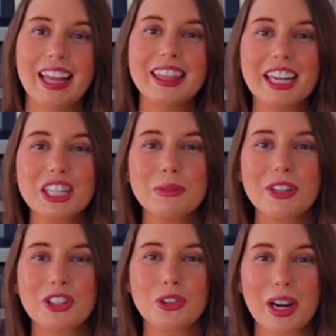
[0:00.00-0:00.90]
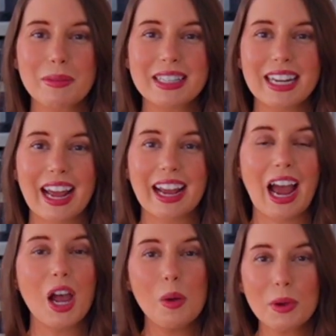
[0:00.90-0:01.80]
Thank you so much for joining me today.
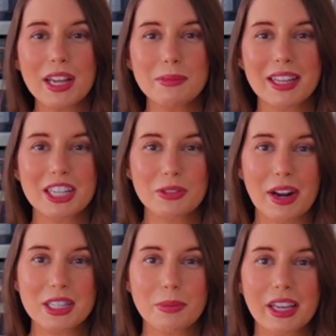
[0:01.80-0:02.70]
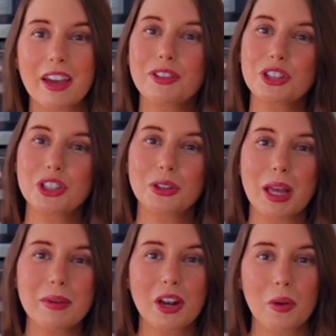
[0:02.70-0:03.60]
I hope you guys make this recipe. If you do,
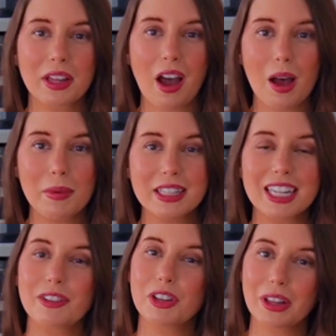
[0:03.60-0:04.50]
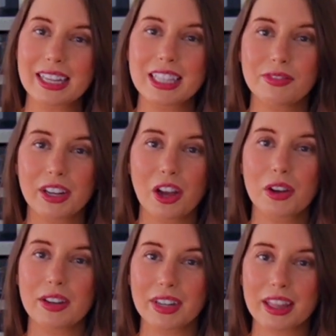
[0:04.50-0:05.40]
let me know in the comments. And if you like this
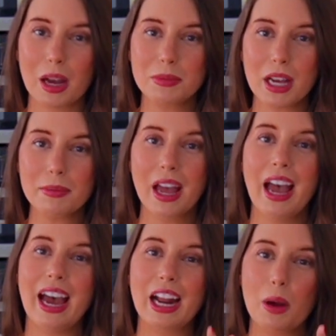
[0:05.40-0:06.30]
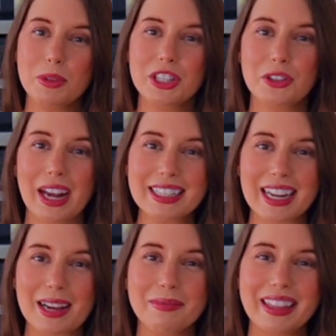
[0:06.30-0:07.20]
video, give it a thumbs up. And I hope to see you next
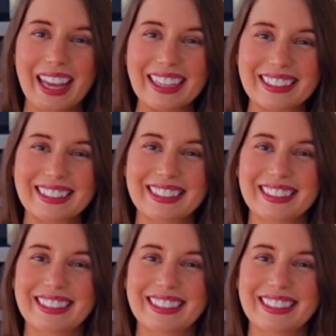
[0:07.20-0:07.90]
time. Thanks.